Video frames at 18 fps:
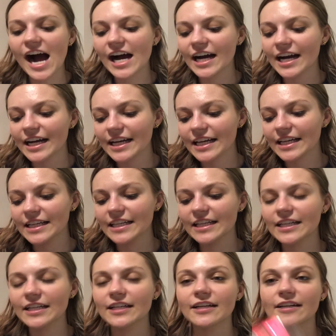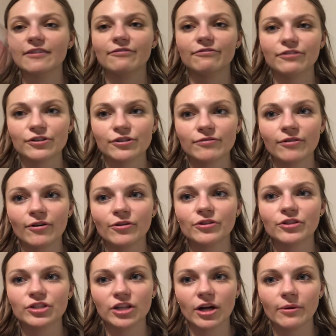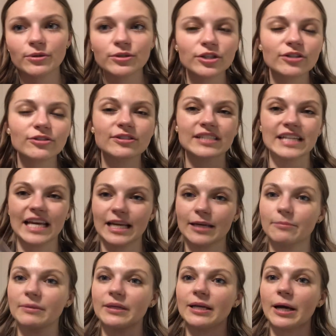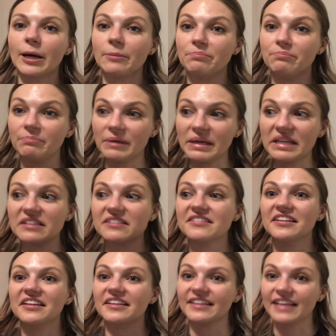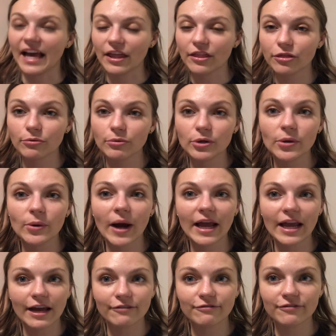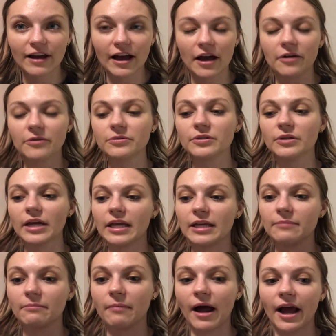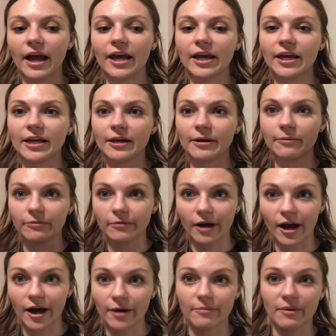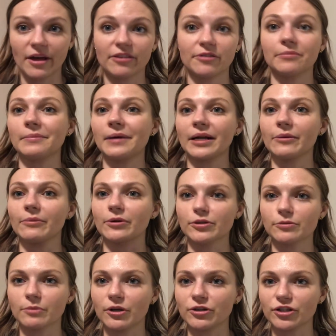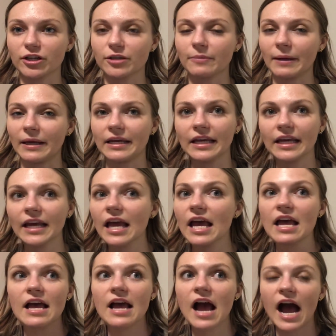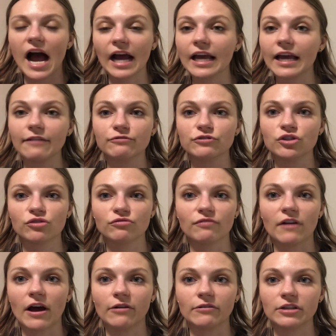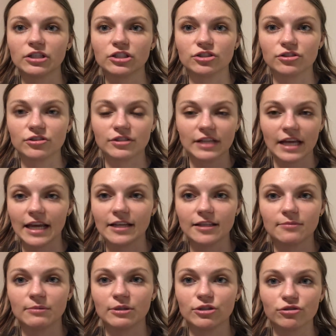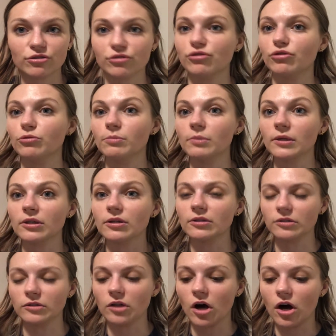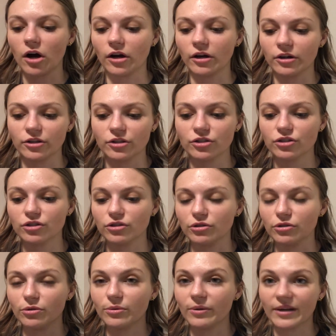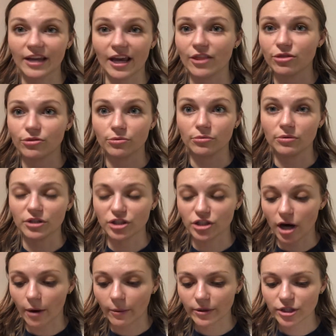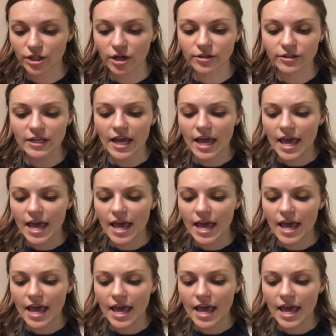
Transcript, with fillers: I, first of all, the shower gels take me a bit to get through, I have found in my uh, Bath and Body Works project panning. I have just found it just takes me super long to get through the shower gels.